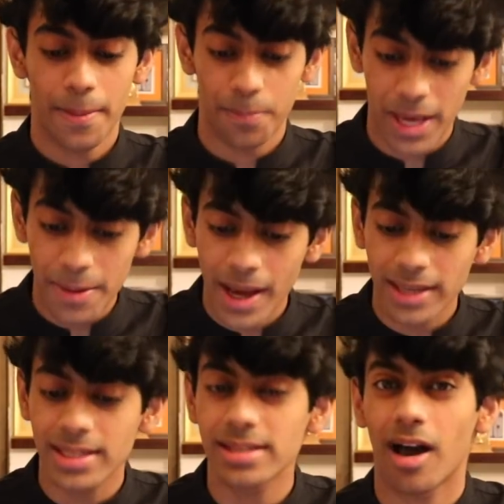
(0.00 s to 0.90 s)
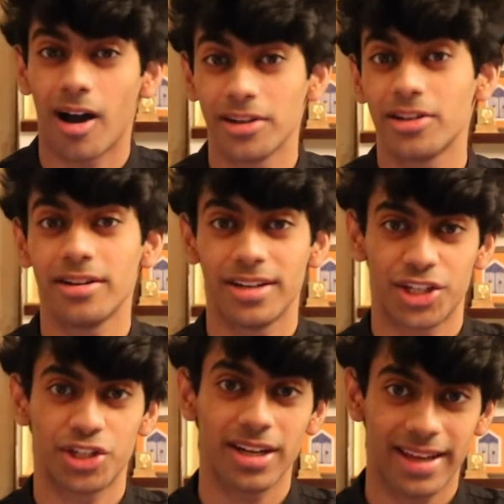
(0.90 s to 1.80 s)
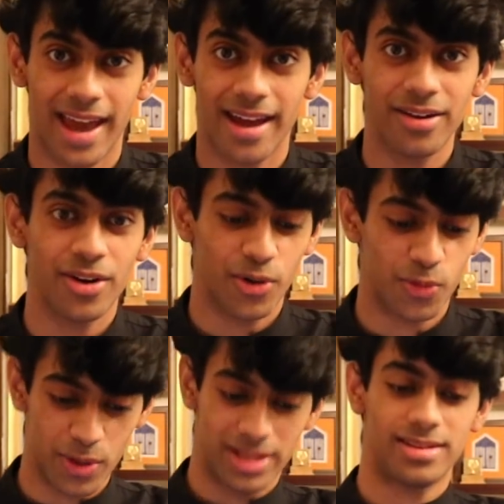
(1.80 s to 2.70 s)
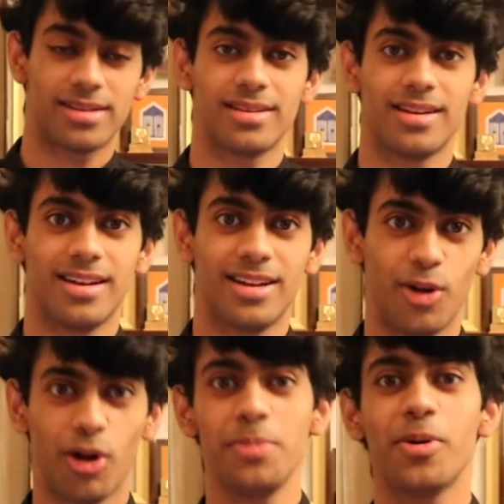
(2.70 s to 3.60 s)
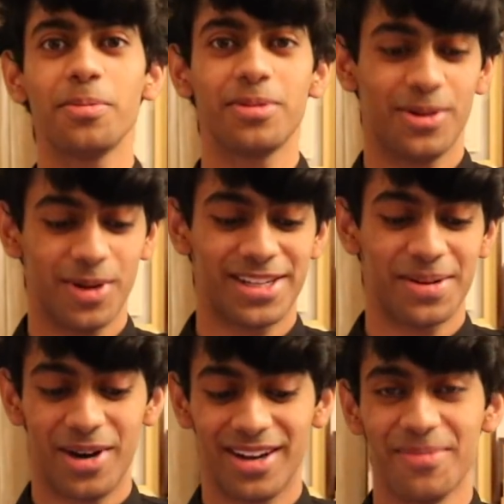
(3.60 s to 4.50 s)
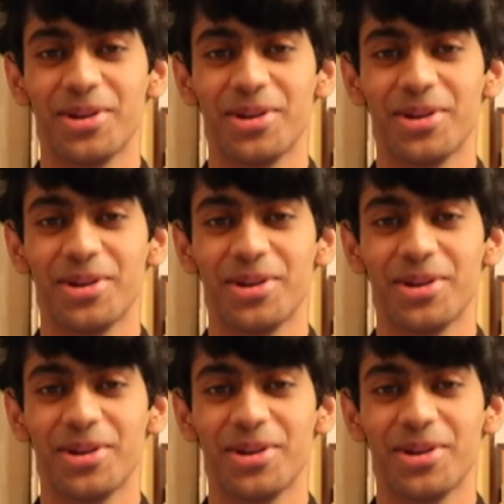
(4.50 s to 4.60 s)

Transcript: Baymax's unconditional care wins. Lollipop? Question mark.